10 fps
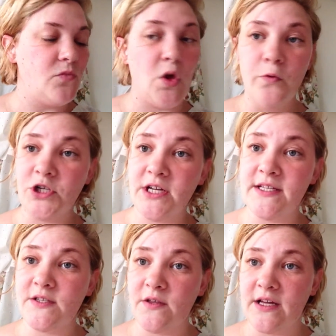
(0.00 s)
Which it
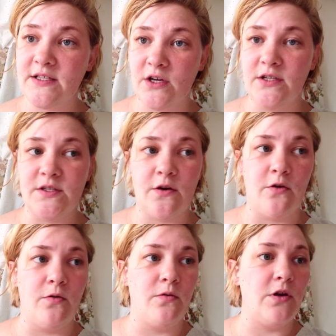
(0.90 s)
is, so that's good.
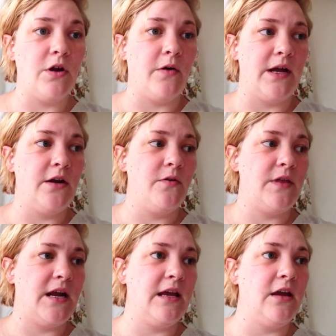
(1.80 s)
So, you know, I know
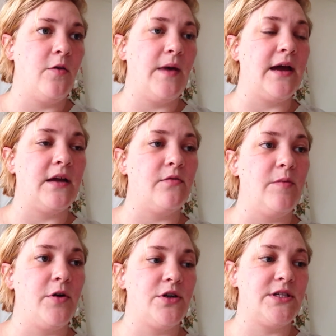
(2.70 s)
that I can go back and
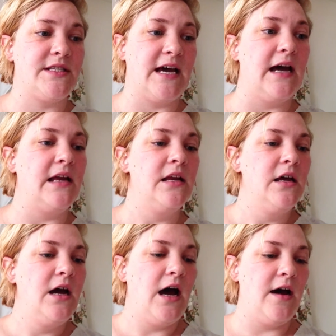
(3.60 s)
repurchase that.
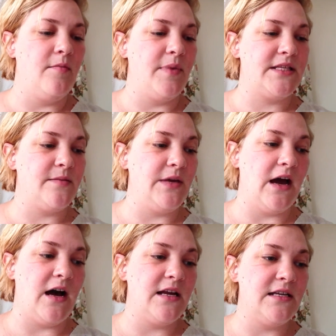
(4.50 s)
But to be
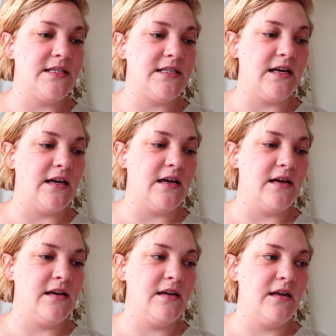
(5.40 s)
honest,
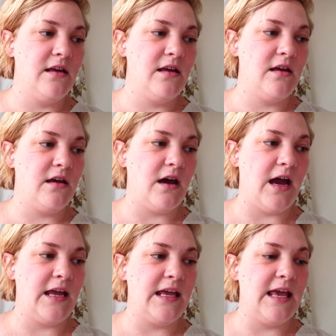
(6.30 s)

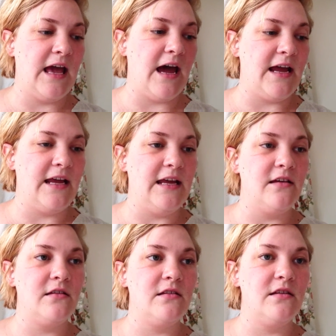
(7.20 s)
this
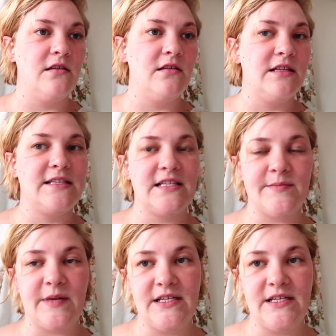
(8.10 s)
is my